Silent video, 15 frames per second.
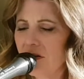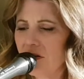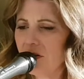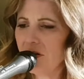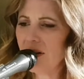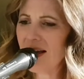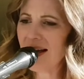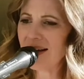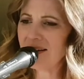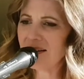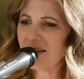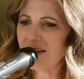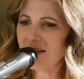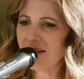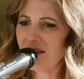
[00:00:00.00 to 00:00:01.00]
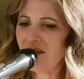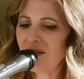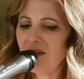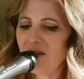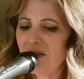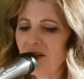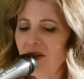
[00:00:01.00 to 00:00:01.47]
to let it
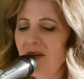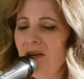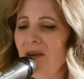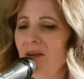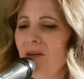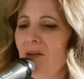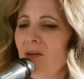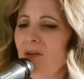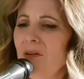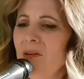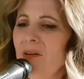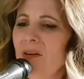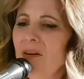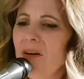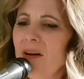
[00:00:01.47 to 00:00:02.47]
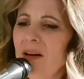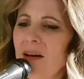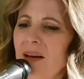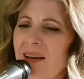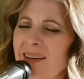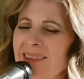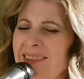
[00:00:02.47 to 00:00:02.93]
all go.
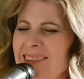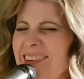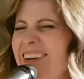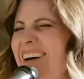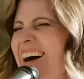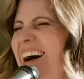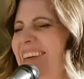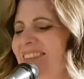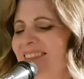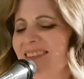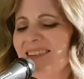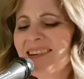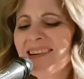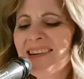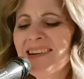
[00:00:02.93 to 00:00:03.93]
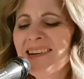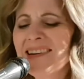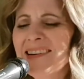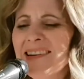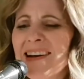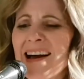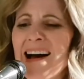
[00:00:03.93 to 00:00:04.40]
And I
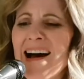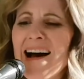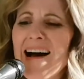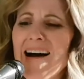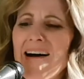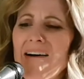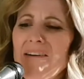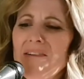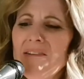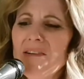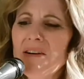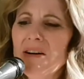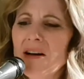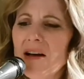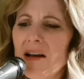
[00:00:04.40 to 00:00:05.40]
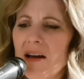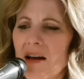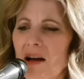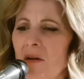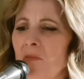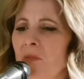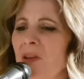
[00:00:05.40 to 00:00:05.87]
see it now,
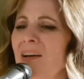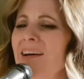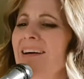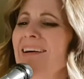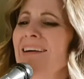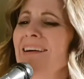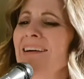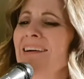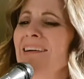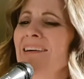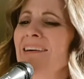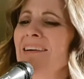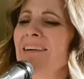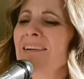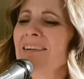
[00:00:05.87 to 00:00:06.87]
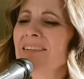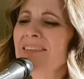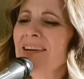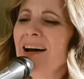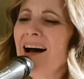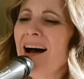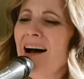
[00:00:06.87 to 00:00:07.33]
I'm laying
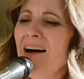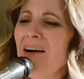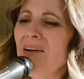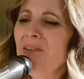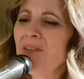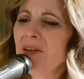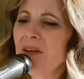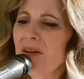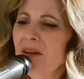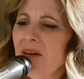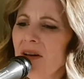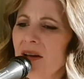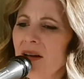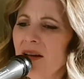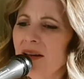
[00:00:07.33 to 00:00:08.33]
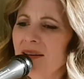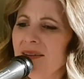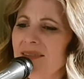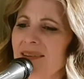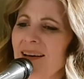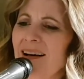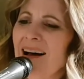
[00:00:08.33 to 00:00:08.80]
it down,
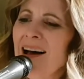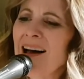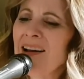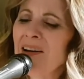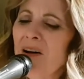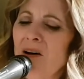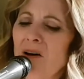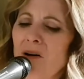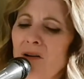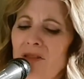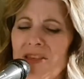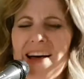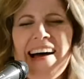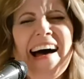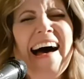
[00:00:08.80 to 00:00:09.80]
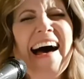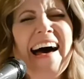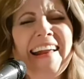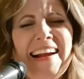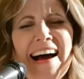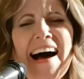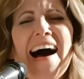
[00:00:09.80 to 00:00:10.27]
and I know
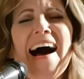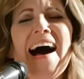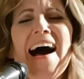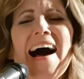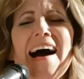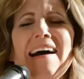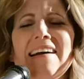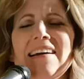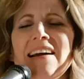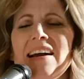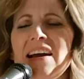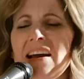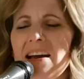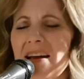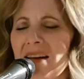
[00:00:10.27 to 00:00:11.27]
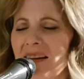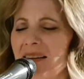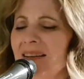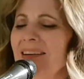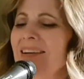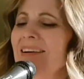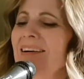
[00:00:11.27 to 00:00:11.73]
that I
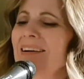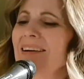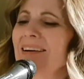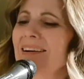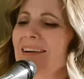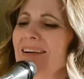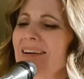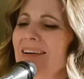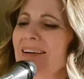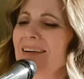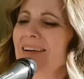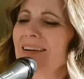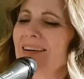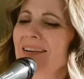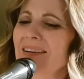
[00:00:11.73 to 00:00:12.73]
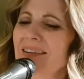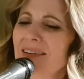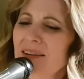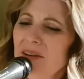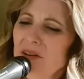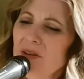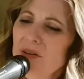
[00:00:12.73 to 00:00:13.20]

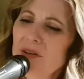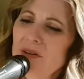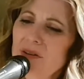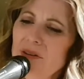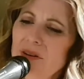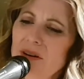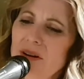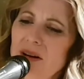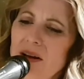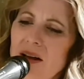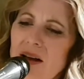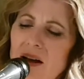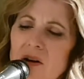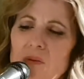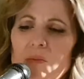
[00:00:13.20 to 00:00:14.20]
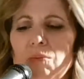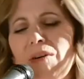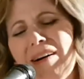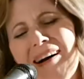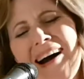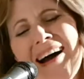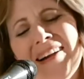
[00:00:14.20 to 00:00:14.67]
need you. I
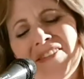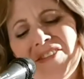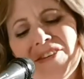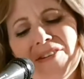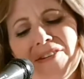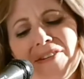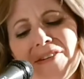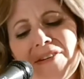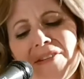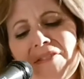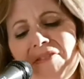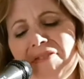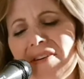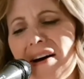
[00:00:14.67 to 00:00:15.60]
run to the